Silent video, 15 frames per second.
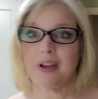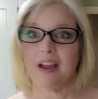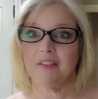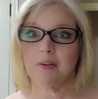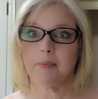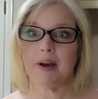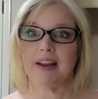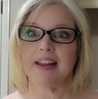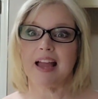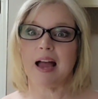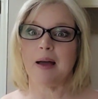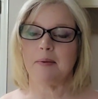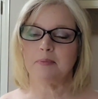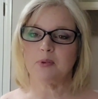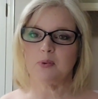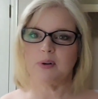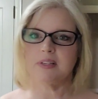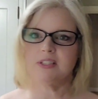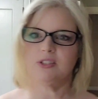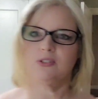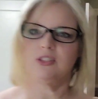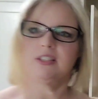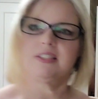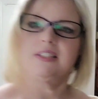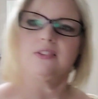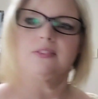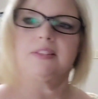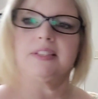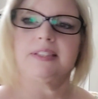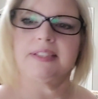Okay, everybody, I'm going to just
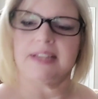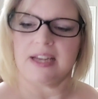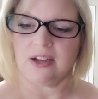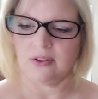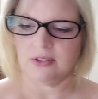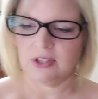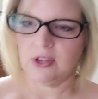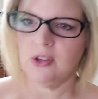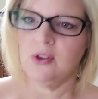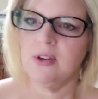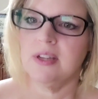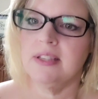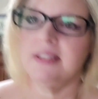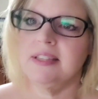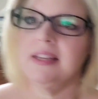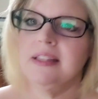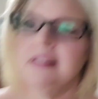tilt this down so you can